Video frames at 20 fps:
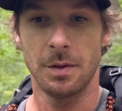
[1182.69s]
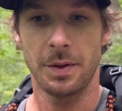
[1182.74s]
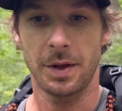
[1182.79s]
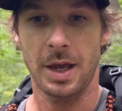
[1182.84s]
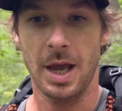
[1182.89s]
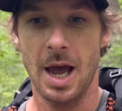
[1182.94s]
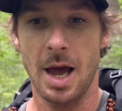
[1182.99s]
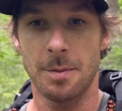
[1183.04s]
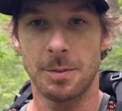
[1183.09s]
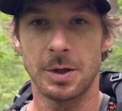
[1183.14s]
The
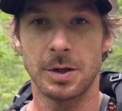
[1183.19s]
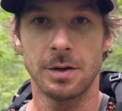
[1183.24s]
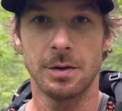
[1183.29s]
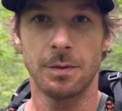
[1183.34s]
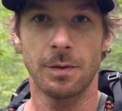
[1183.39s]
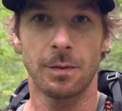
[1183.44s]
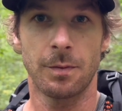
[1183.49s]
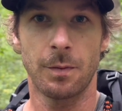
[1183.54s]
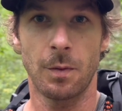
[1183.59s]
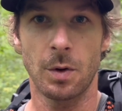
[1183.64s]
cabin
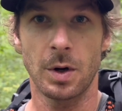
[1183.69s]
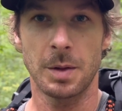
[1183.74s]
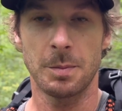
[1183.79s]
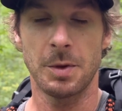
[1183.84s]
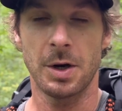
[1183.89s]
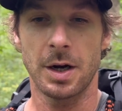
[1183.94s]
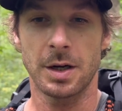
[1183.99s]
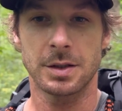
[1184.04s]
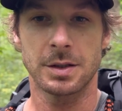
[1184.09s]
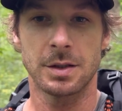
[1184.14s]
for
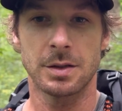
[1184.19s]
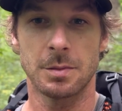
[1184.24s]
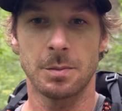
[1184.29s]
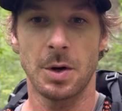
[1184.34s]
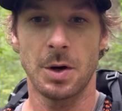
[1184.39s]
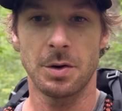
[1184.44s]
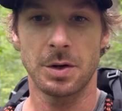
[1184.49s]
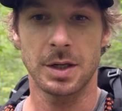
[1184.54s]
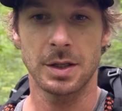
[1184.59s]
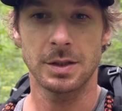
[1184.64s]
$40 is a
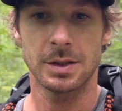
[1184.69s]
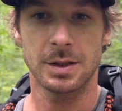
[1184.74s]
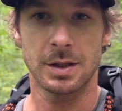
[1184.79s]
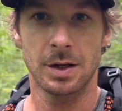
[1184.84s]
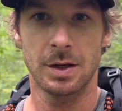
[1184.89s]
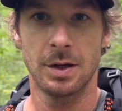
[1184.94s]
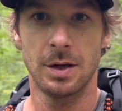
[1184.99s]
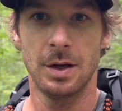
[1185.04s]
bonus.